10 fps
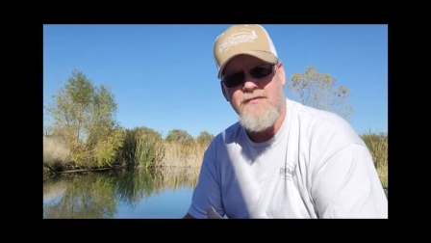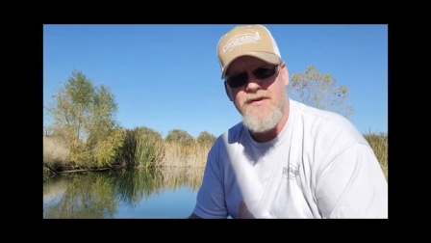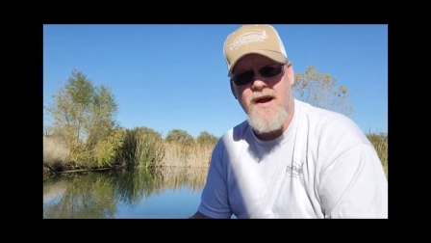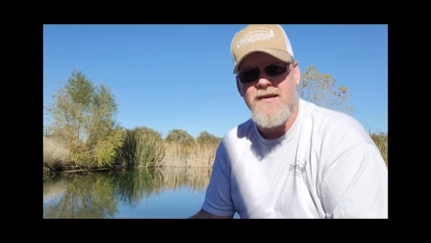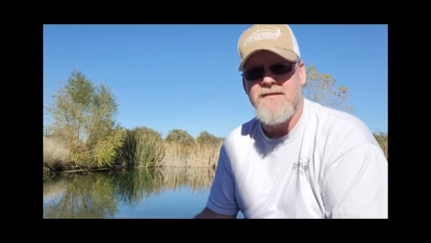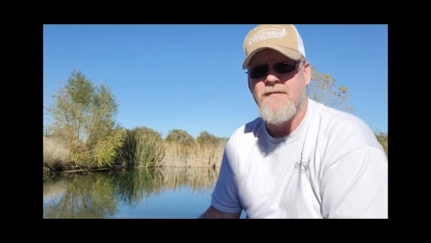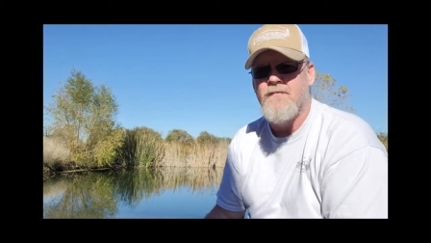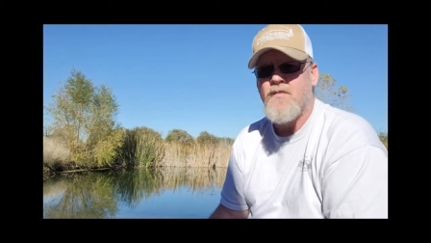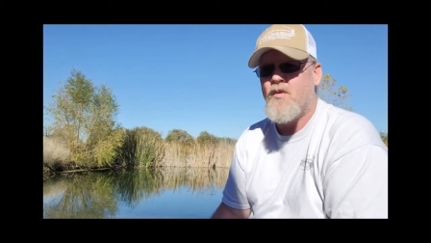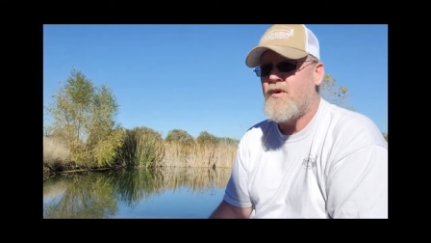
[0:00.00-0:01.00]
have ducks.
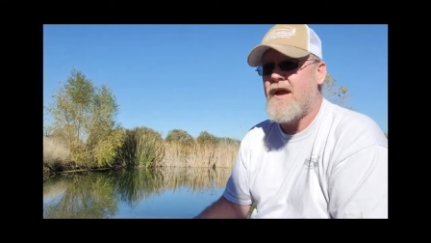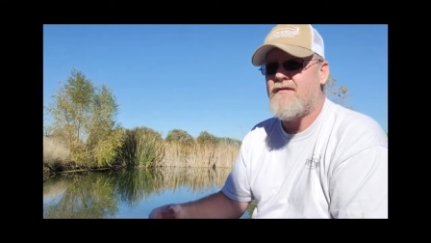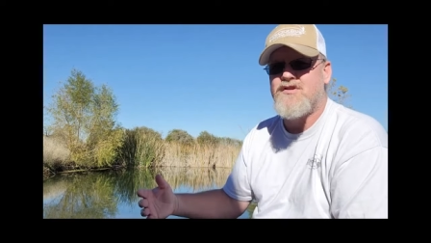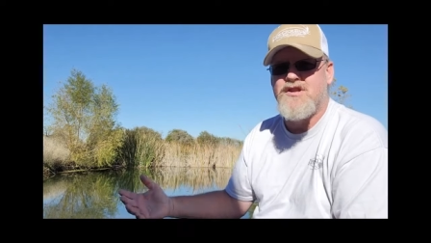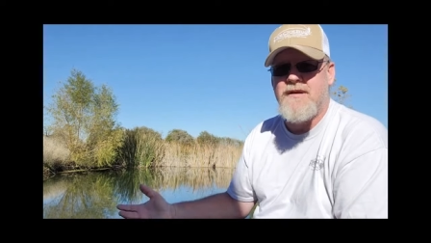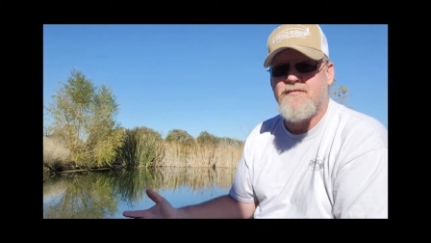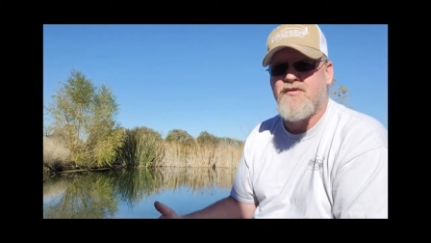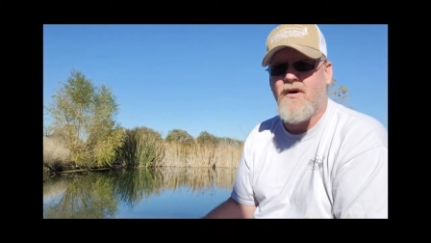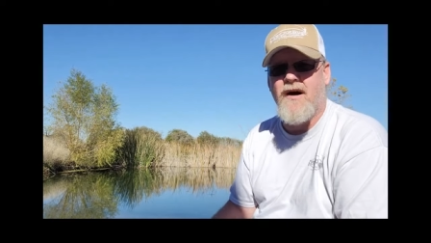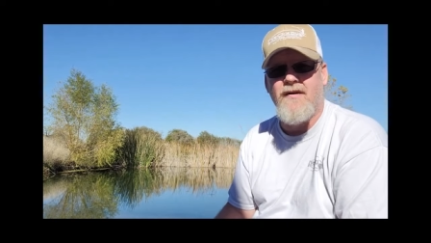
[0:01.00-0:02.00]
We have sheep,
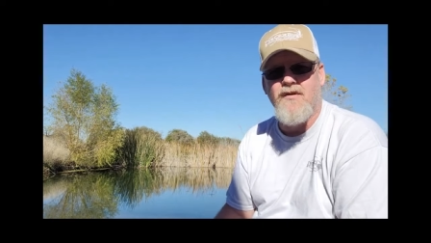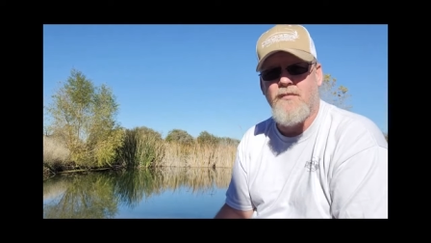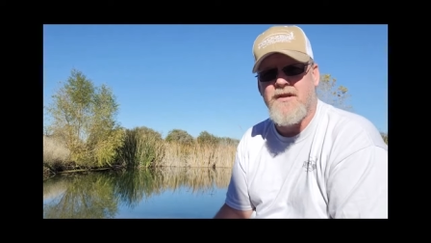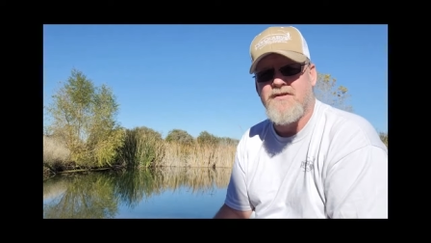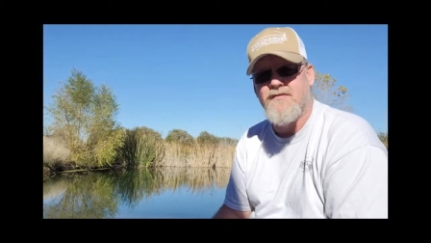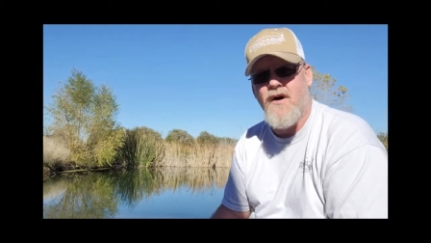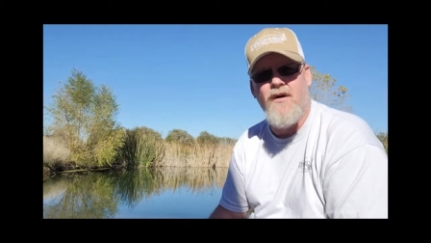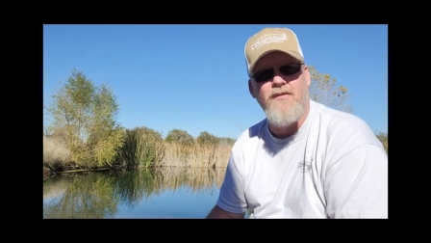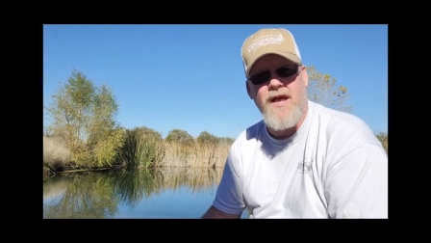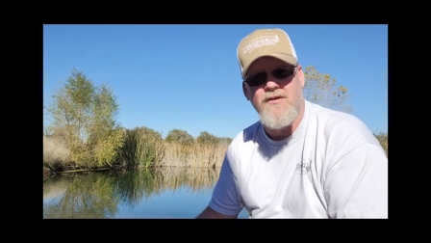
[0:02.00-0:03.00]
so I'll have a bunch of
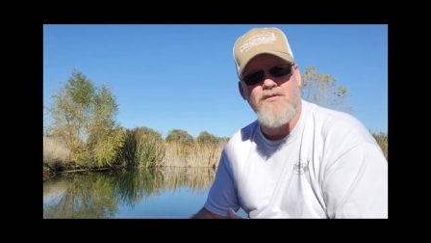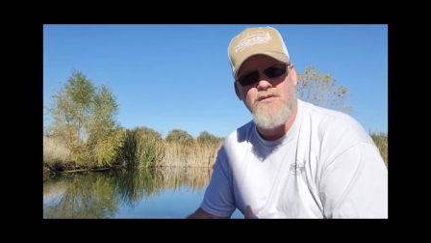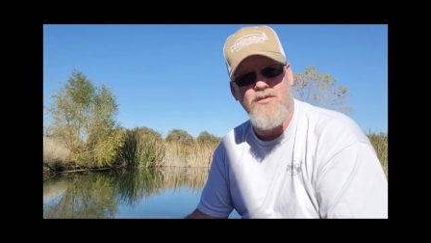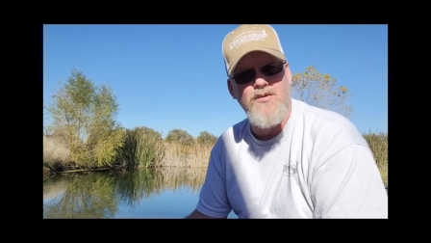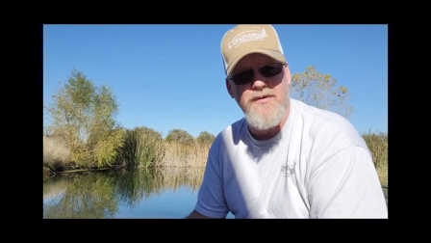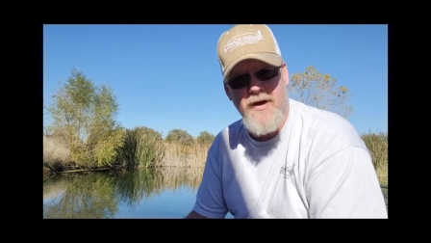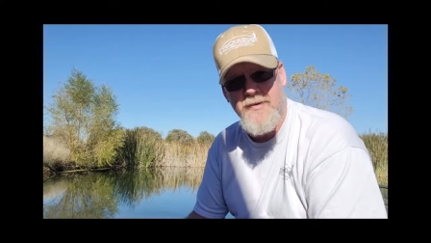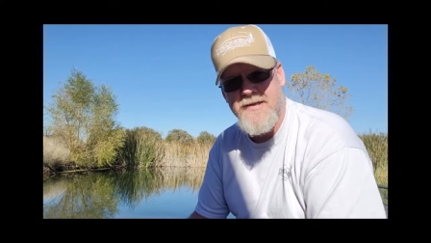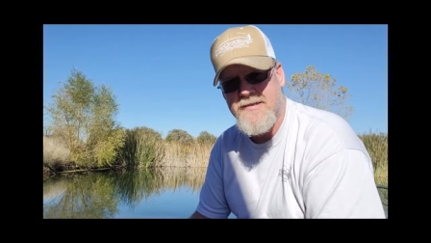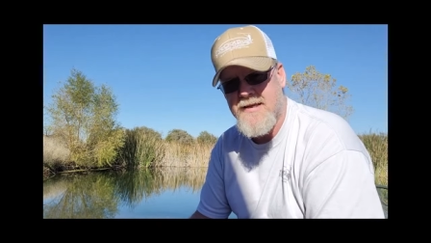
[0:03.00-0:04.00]
all-natural wool
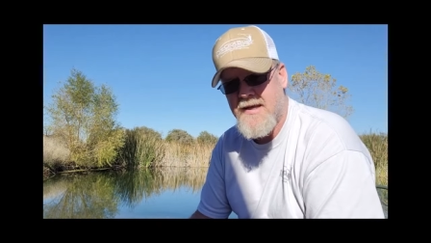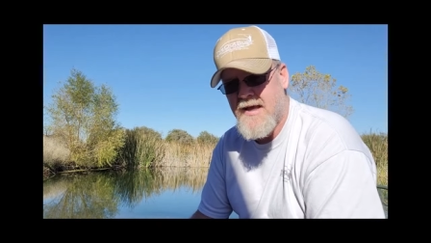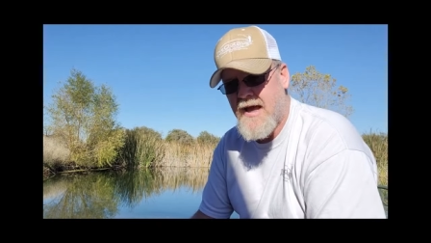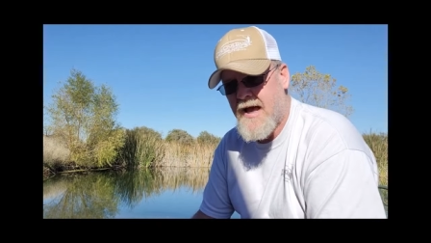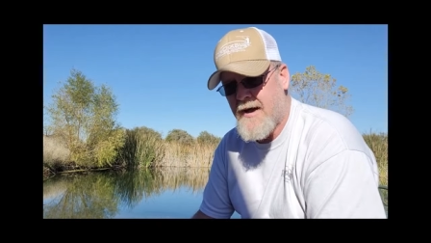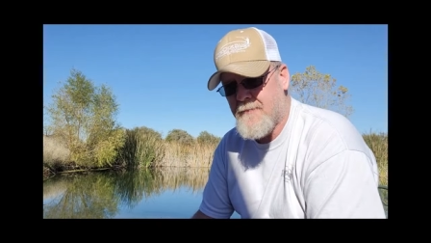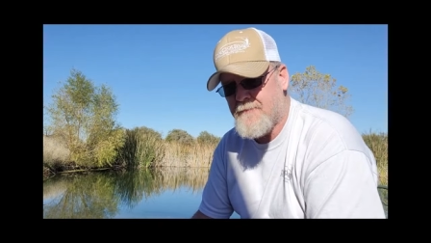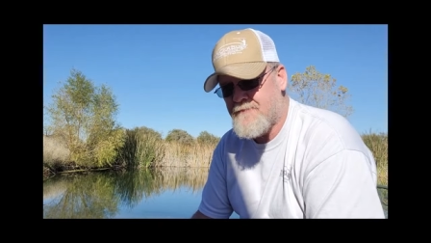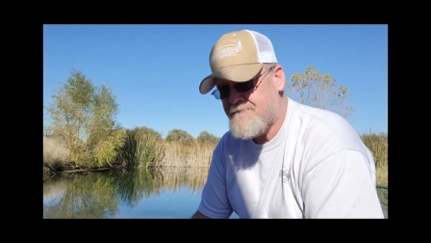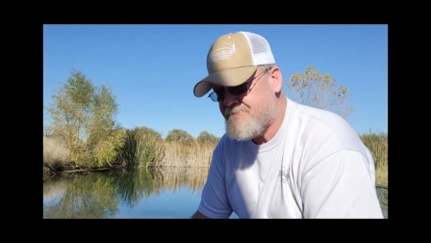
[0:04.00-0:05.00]
dubbings. Um,